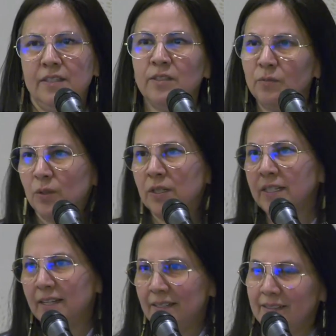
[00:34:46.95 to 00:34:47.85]
This work
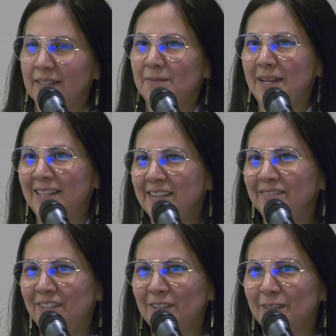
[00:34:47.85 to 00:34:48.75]
is my
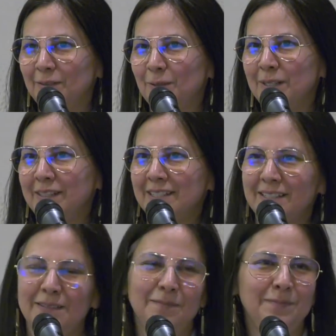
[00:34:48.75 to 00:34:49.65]
lifelong work. It's
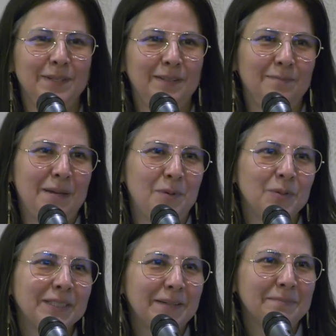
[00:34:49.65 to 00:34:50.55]
been my
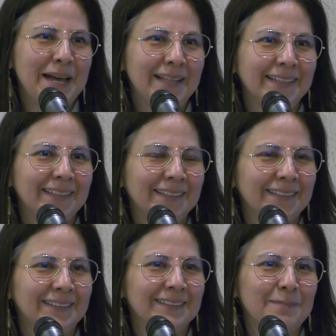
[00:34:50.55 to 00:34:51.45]
most
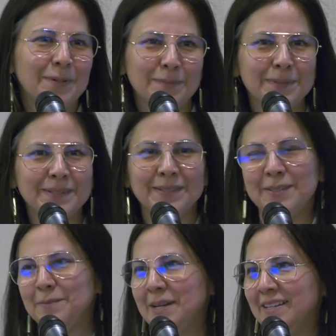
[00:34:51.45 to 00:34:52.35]
compelling purpose
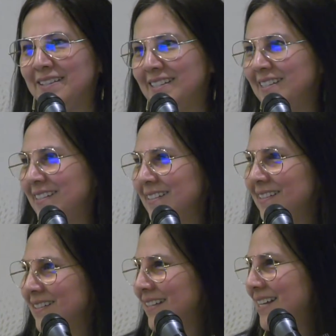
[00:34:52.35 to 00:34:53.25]
to my
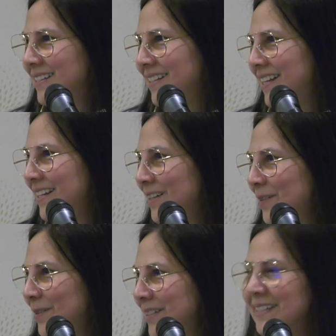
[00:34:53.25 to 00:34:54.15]
existence as a
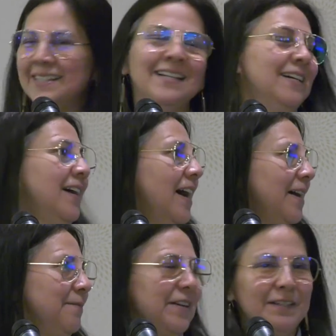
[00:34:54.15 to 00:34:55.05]
nēhiyaw.
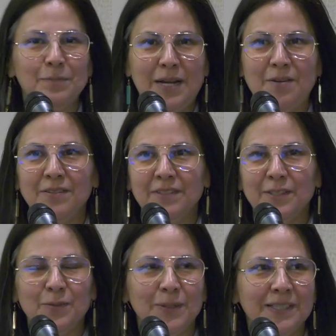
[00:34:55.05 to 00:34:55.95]
I'm very proud of
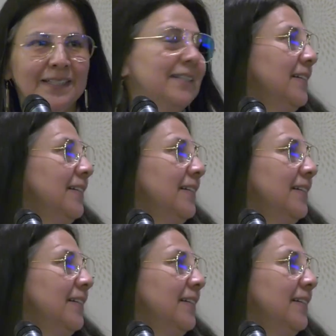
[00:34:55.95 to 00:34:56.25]
this work.